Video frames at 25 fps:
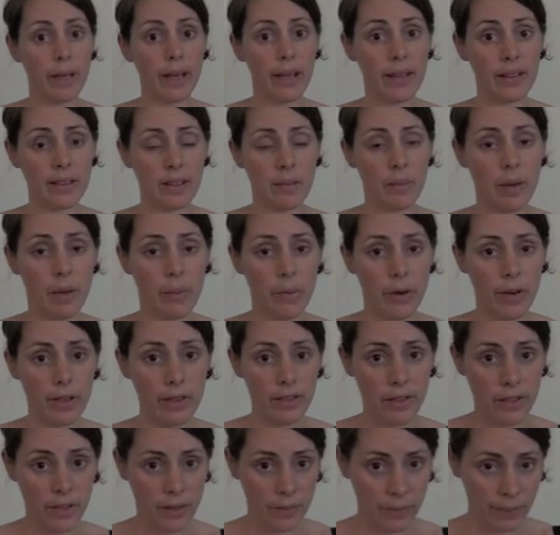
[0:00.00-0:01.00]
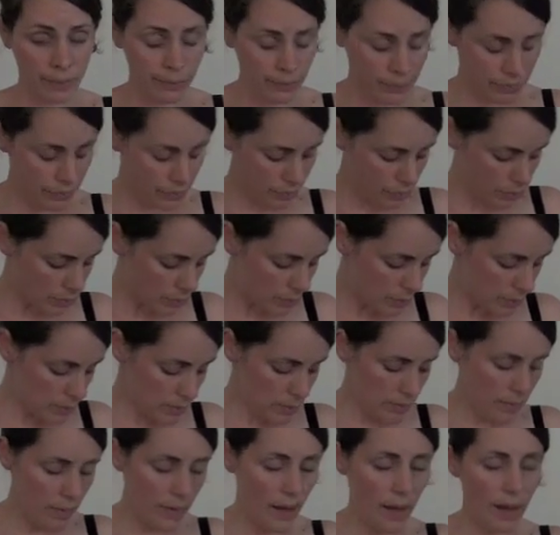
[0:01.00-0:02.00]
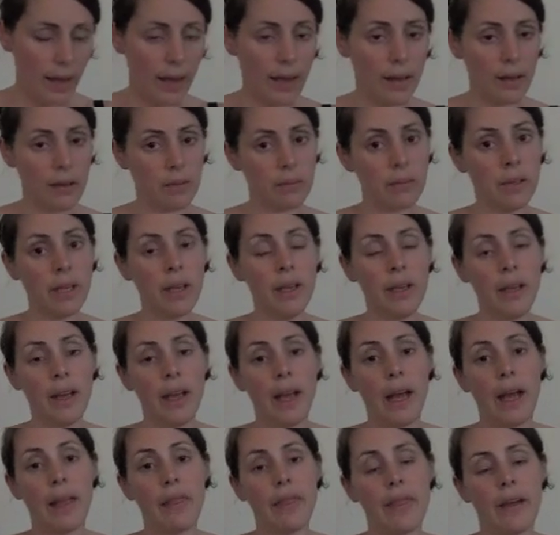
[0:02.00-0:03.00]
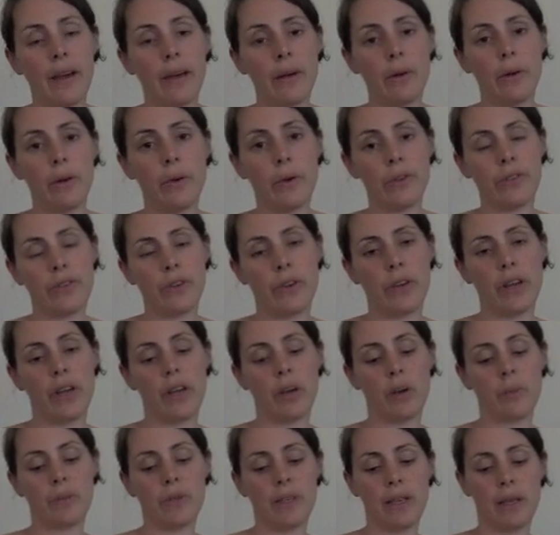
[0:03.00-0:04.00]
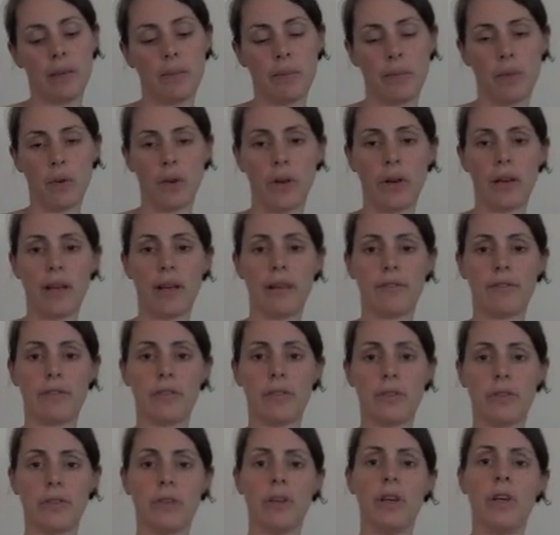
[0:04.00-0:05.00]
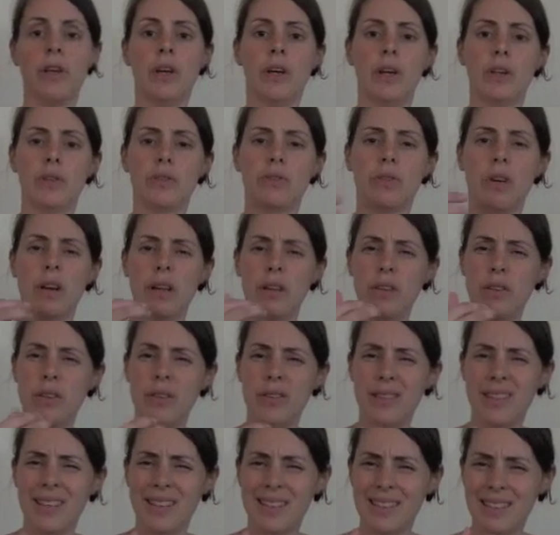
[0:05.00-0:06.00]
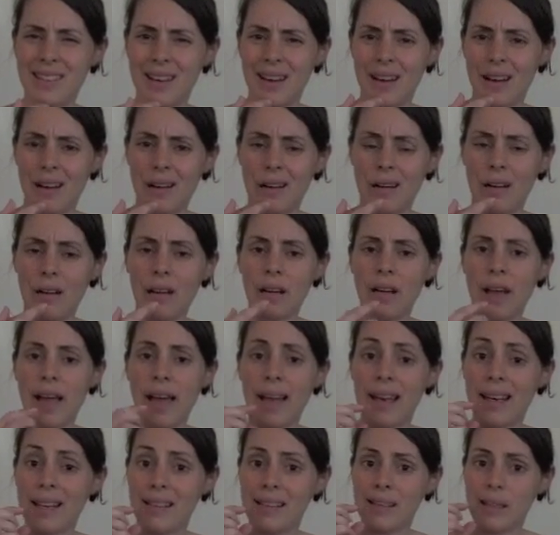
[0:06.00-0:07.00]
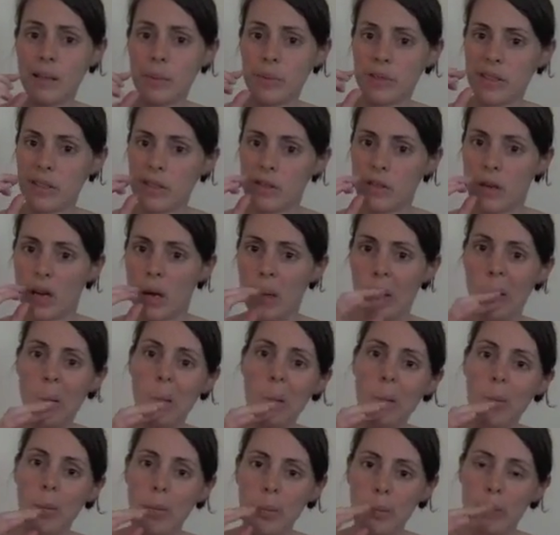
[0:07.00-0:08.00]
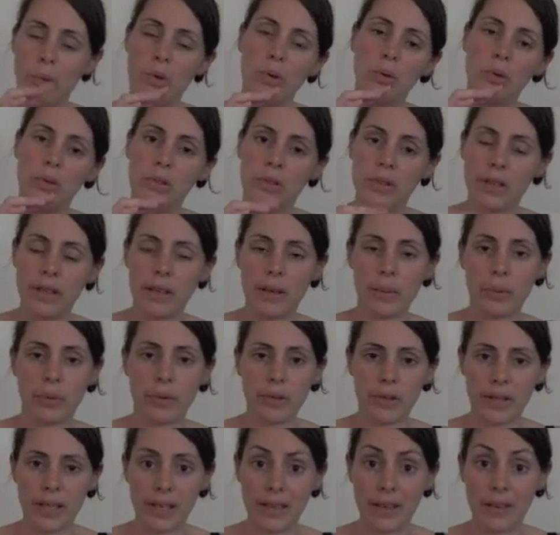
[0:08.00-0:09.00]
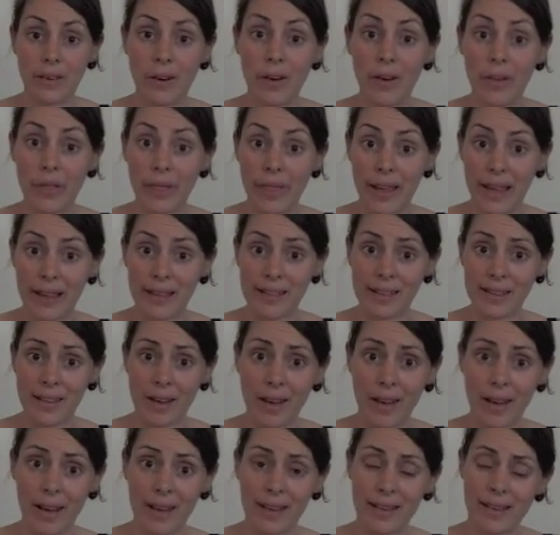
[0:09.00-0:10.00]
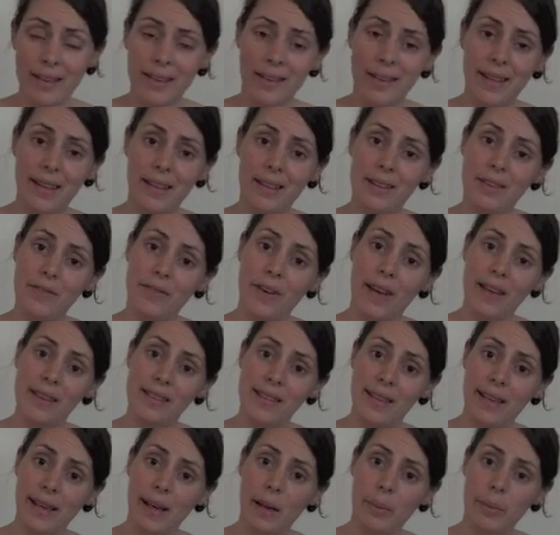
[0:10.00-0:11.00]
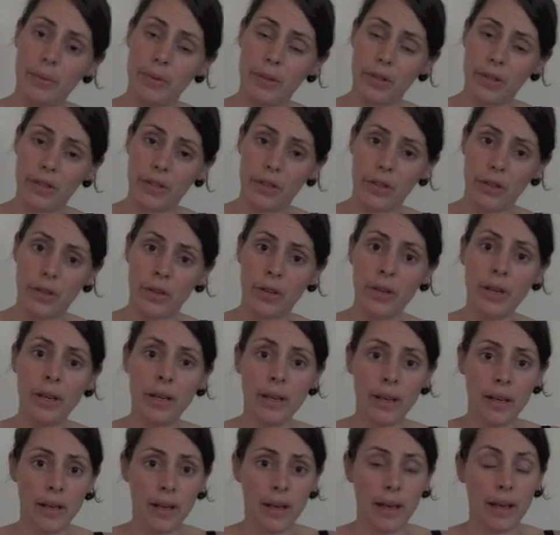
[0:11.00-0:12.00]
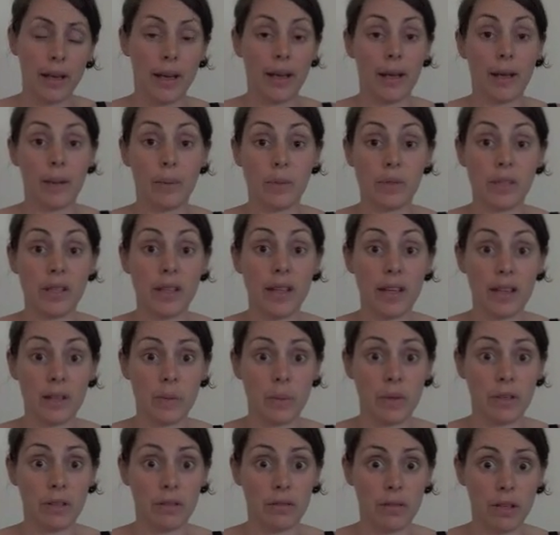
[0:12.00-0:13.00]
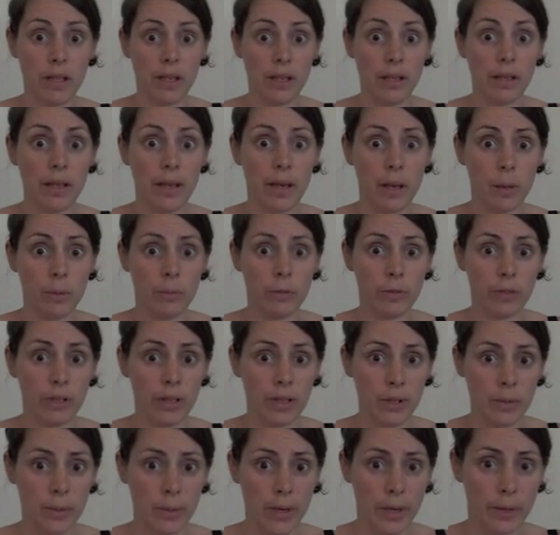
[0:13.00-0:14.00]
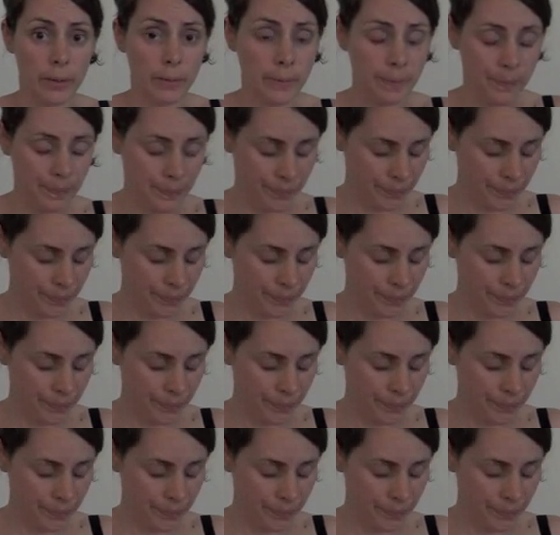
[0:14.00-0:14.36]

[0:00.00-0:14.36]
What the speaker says: against my breast, and that also helps him not have to try and use his tongue and his lips to try and pull the nipple in on that side that's facing up to you. So that's been really helpful as well.